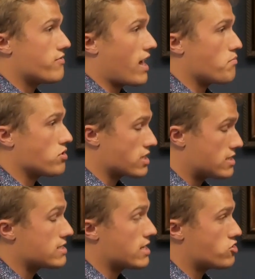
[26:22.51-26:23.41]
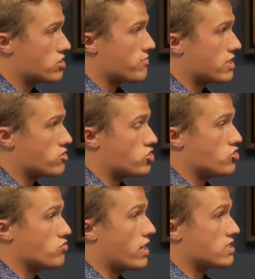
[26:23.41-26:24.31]
that politicization of the
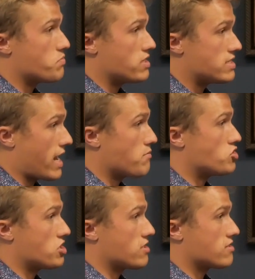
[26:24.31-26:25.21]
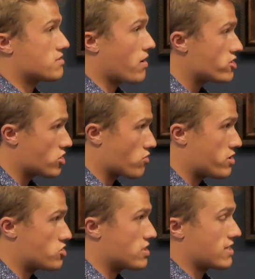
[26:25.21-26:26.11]
issue has been damaging to my
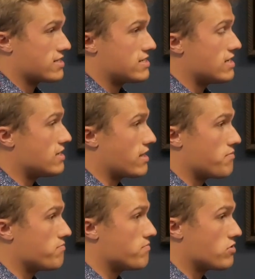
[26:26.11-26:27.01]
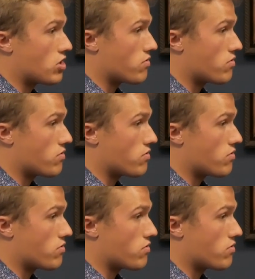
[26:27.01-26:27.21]
generation, as I see them,